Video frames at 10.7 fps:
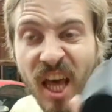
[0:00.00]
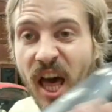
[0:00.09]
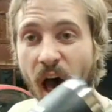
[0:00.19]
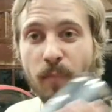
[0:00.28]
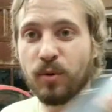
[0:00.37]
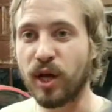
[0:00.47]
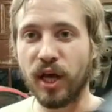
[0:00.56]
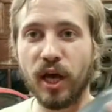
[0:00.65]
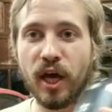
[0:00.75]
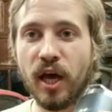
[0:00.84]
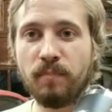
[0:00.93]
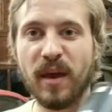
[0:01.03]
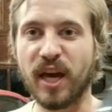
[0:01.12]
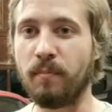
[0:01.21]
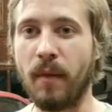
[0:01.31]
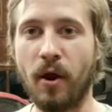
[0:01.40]
I'm gonna
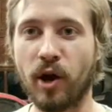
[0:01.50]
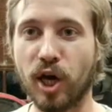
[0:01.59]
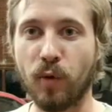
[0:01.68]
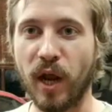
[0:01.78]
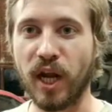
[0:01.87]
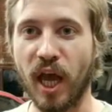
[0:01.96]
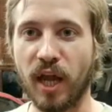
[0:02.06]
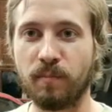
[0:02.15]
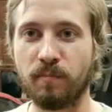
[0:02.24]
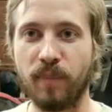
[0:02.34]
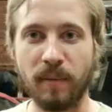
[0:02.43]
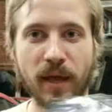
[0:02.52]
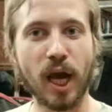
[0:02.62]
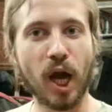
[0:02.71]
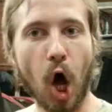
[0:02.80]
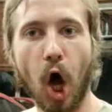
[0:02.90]
make America great again by making